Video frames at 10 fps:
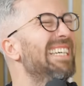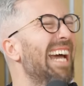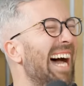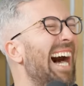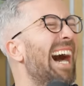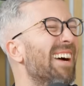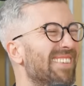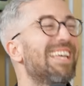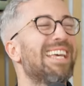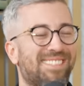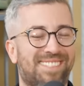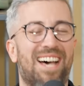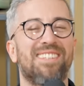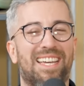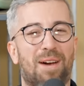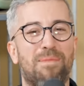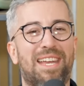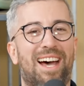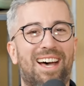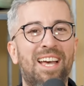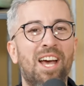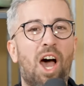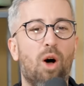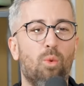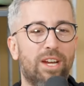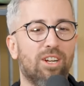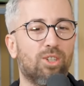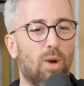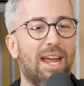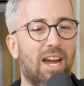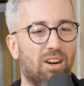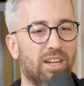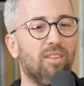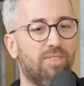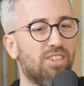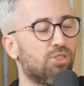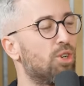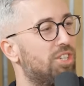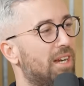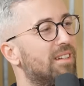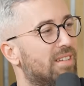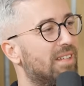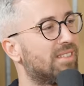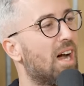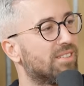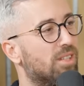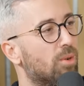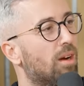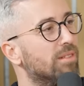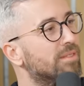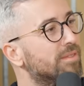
yeah, it sounds like I'm in a, a weird gray area of estrogen and testosterone